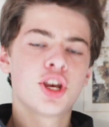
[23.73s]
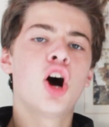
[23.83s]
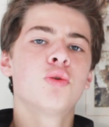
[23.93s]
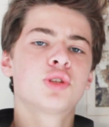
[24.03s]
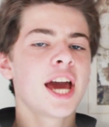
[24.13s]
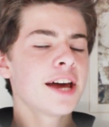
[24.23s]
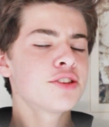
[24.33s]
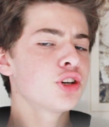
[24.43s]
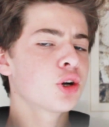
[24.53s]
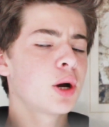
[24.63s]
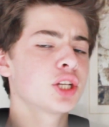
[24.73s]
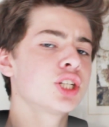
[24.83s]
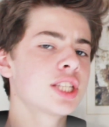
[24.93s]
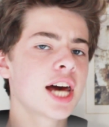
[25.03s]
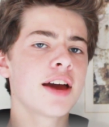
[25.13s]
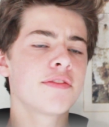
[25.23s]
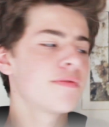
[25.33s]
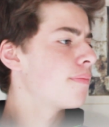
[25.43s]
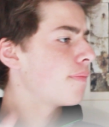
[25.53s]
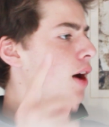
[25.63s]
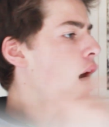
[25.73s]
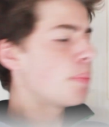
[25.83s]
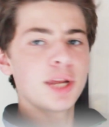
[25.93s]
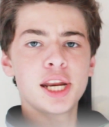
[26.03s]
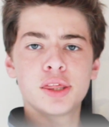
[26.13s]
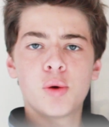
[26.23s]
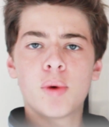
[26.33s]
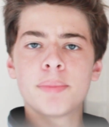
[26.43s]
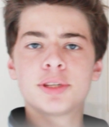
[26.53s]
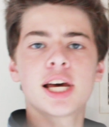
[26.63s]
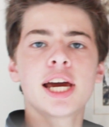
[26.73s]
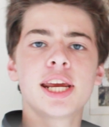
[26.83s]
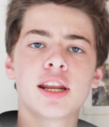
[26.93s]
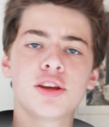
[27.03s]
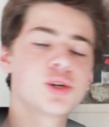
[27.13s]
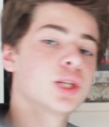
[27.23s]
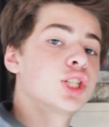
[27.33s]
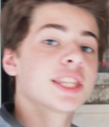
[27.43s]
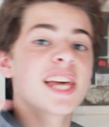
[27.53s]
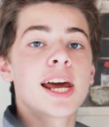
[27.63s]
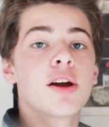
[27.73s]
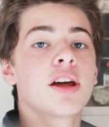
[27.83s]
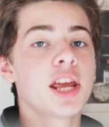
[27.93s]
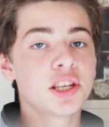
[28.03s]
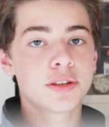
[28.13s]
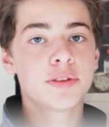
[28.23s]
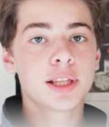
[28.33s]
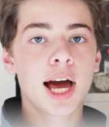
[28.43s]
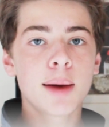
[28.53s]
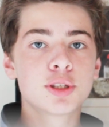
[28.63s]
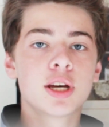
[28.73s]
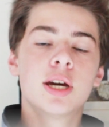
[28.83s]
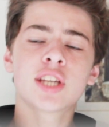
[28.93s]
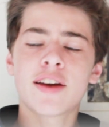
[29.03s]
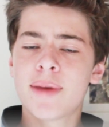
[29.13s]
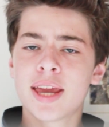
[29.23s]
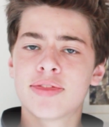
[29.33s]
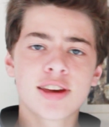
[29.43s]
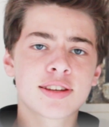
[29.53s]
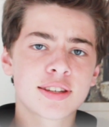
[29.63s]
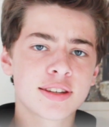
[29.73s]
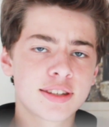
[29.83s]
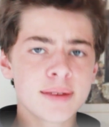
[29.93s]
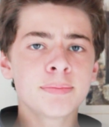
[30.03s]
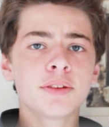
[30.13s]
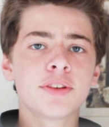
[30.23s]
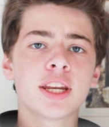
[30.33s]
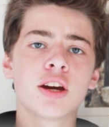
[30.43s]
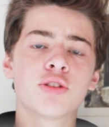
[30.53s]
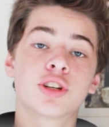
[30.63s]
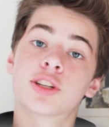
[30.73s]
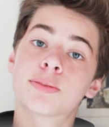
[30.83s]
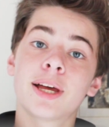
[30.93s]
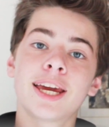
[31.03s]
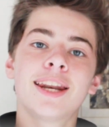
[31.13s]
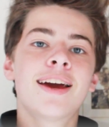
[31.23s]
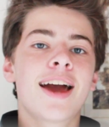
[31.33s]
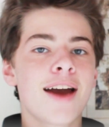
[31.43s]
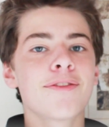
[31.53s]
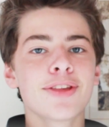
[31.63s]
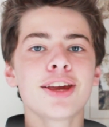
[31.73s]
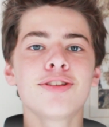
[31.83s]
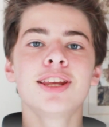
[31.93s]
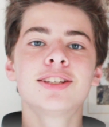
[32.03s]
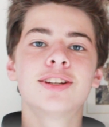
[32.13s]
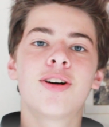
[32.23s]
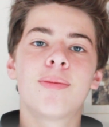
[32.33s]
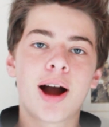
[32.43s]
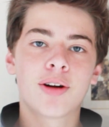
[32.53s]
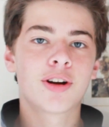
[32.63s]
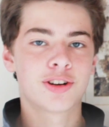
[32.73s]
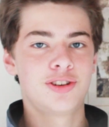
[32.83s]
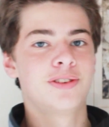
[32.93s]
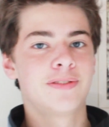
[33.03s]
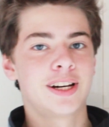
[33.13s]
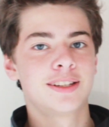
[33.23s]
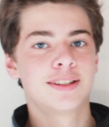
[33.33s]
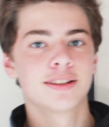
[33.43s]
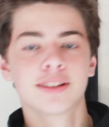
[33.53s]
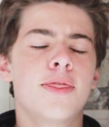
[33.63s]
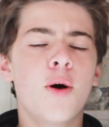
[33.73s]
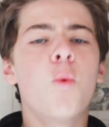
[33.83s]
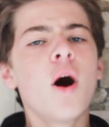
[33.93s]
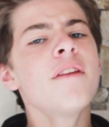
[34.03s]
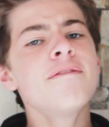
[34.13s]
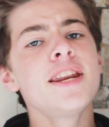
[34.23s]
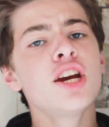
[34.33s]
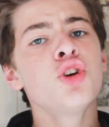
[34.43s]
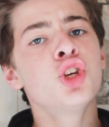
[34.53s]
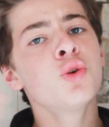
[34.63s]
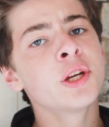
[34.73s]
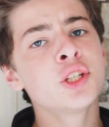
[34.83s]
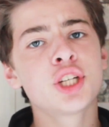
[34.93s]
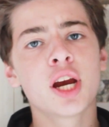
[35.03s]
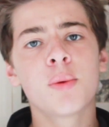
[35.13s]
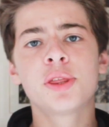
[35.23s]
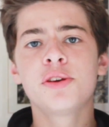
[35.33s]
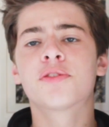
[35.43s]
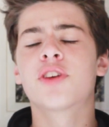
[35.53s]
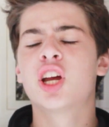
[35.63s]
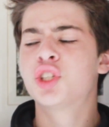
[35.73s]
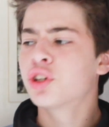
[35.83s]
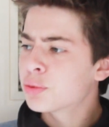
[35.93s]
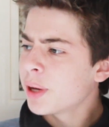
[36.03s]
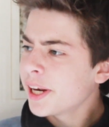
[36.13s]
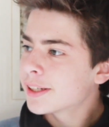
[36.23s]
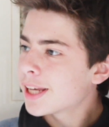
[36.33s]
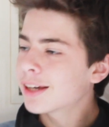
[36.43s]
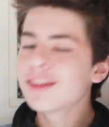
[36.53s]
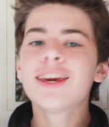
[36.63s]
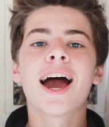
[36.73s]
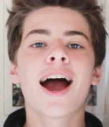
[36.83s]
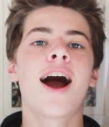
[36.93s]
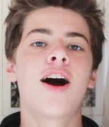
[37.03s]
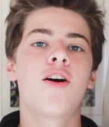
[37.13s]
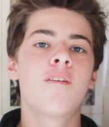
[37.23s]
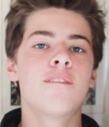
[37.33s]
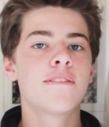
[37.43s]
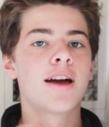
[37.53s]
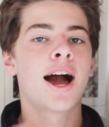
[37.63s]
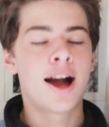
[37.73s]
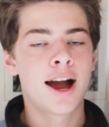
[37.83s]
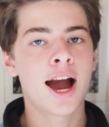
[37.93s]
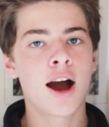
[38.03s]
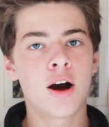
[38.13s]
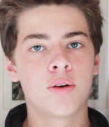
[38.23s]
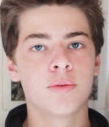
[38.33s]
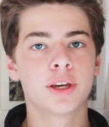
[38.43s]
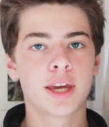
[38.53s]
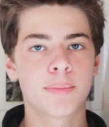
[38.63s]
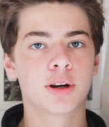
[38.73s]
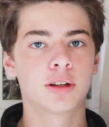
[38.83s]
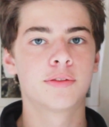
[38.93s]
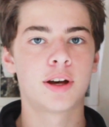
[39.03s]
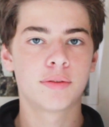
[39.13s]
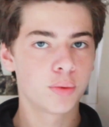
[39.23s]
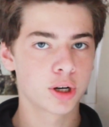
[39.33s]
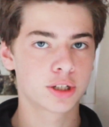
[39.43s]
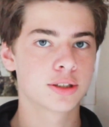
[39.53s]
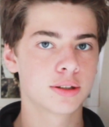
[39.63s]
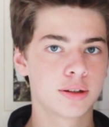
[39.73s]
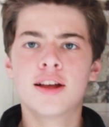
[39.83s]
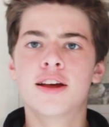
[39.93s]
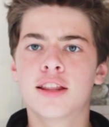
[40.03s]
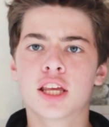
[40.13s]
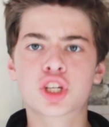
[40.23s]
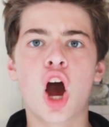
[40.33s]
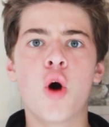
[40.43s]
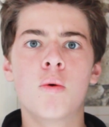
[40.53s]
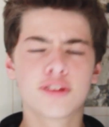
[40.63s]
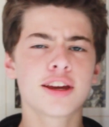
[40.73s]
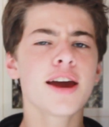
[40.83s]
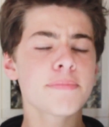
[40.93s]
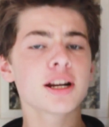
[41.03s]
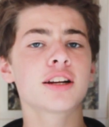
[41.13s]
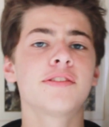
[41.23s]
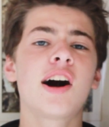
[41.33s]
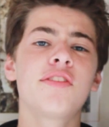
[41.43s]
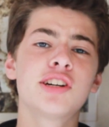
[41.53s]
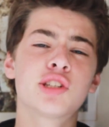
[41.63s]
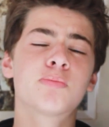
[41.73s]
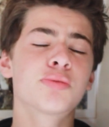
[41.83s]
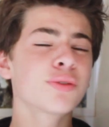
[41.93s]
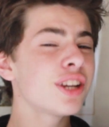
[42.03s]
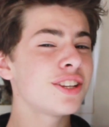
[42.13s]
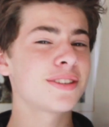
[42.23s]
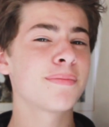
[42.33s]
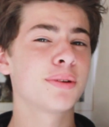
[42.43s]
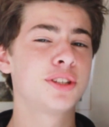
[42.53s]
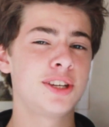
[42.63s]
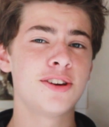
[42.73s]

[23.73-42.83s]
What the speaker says: So to answer your questions, I've updated the website. You can check that out at Ace2D Labs. Since I've made this simple video to explain everything you need to know about our new device. The one video you can share with your friends to explain exactly how the GetProductive Alpha works. Let's go. So the GetProductive Alpha is pretty simple to